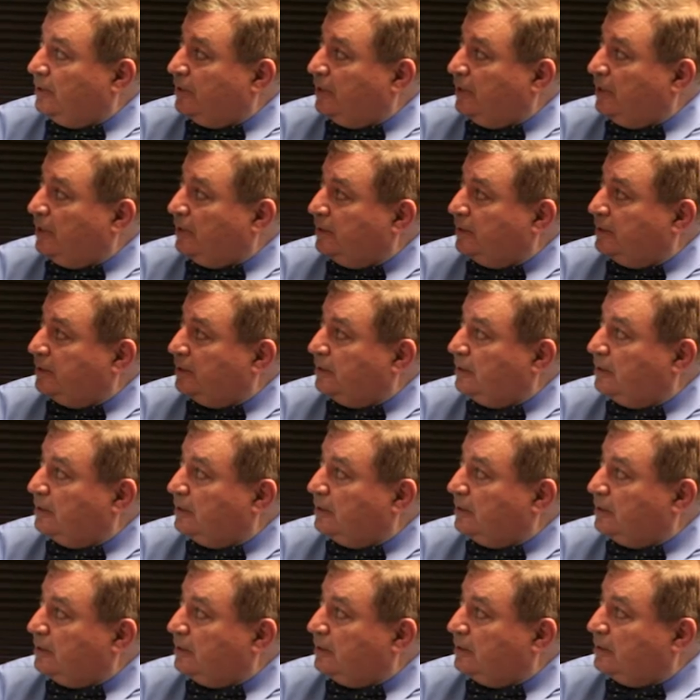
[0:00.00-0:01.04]
that
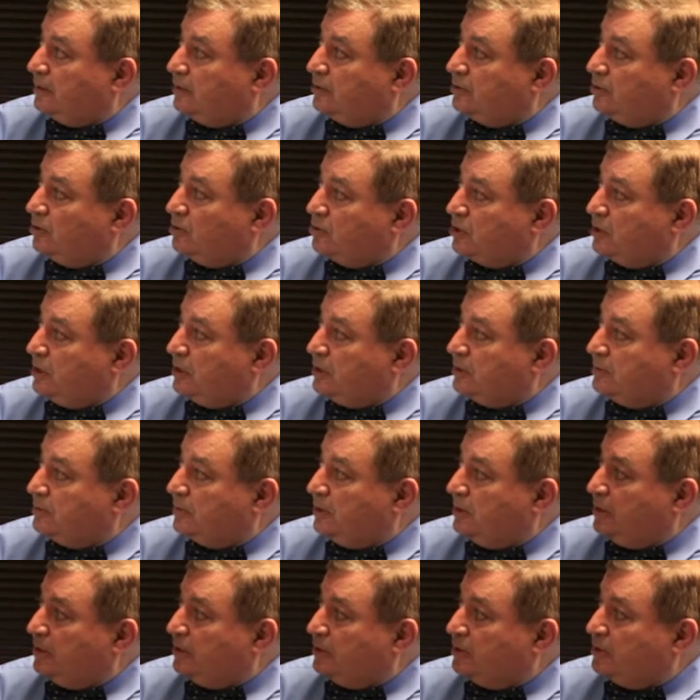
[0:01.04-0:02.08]

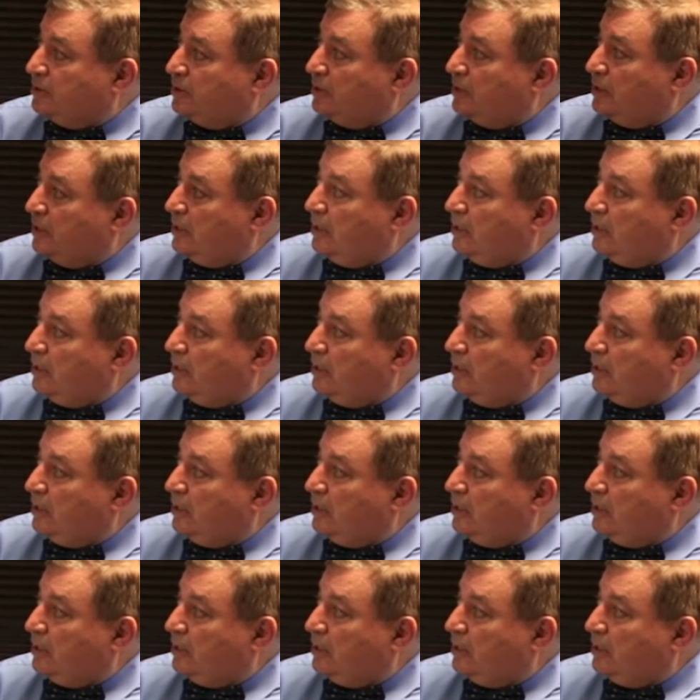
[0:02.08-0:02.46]
socialism is